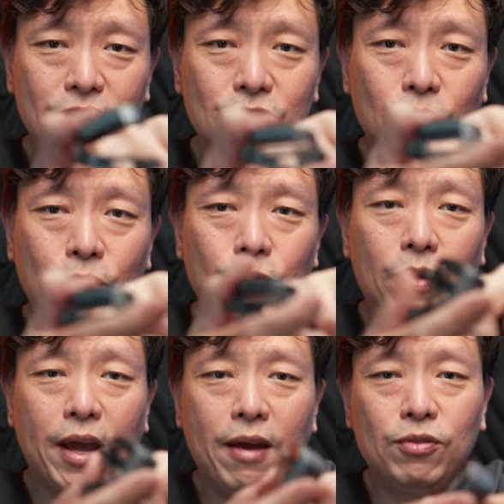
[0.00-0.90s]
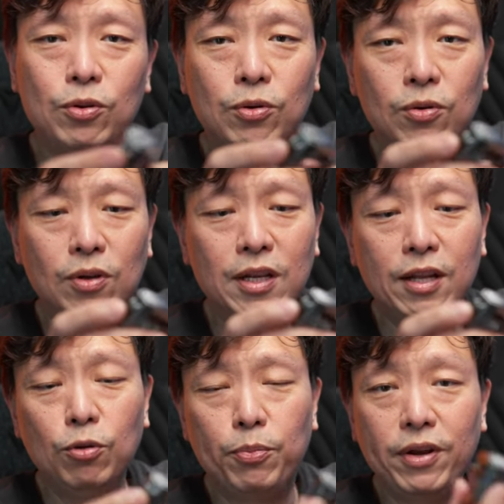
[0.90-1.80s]
so you have to
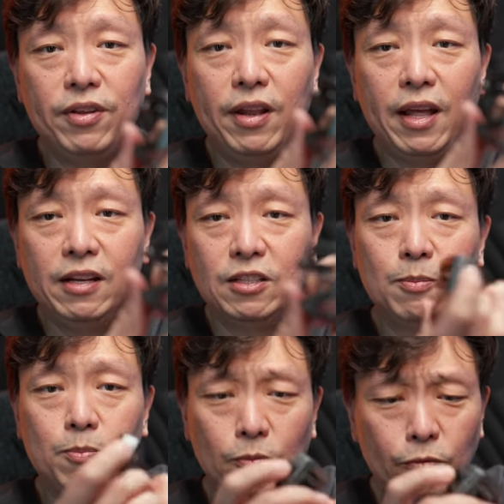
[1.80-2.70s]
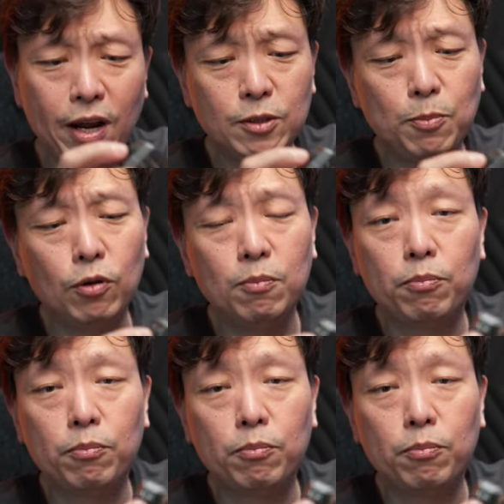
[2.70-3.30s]
learn to press it at the right spot,